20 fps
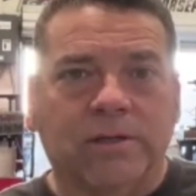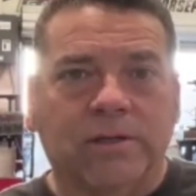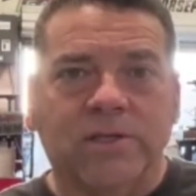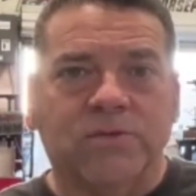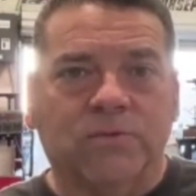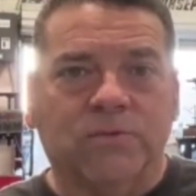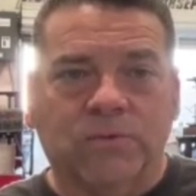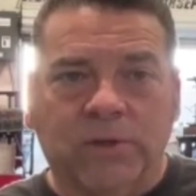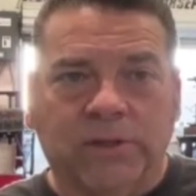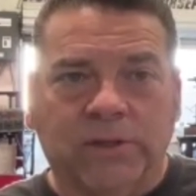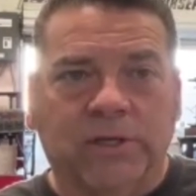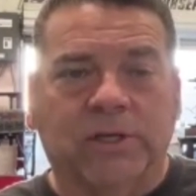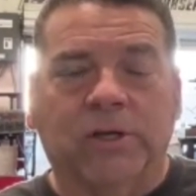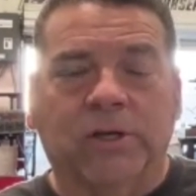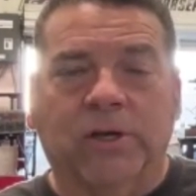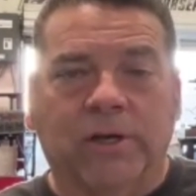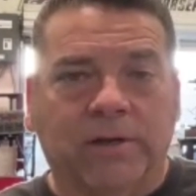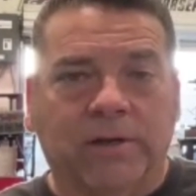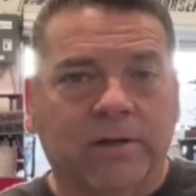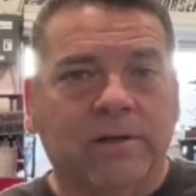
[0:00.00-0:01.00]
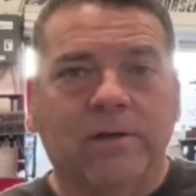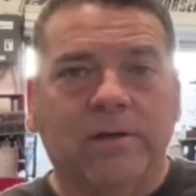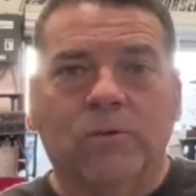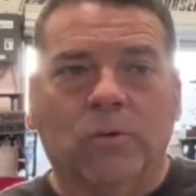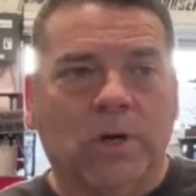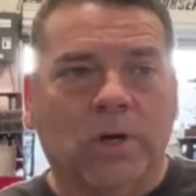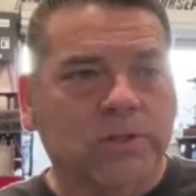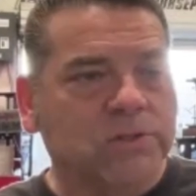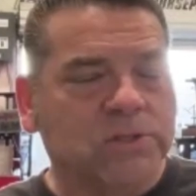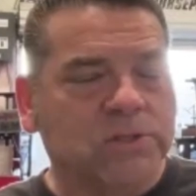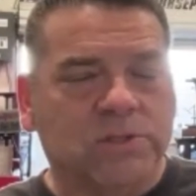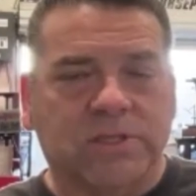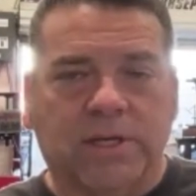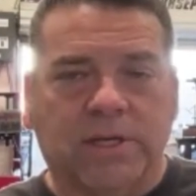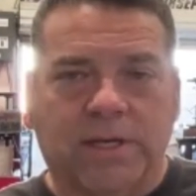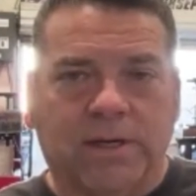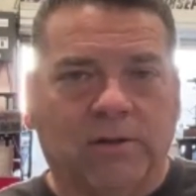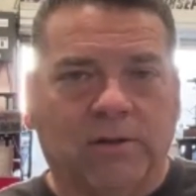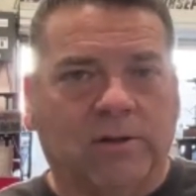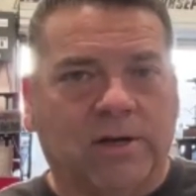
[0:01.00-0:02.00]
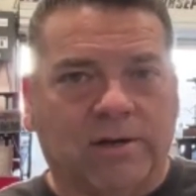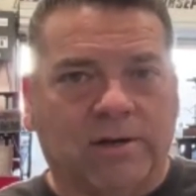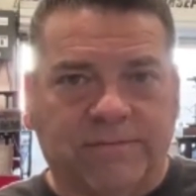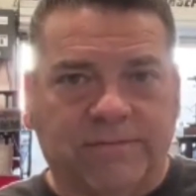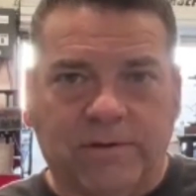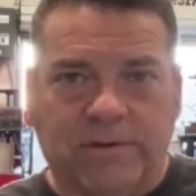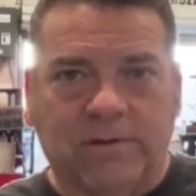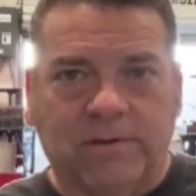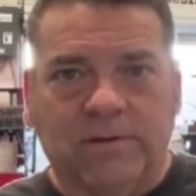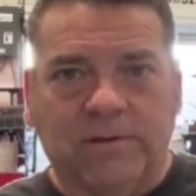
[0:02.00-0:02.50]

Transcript: He's really good. Works his tail off.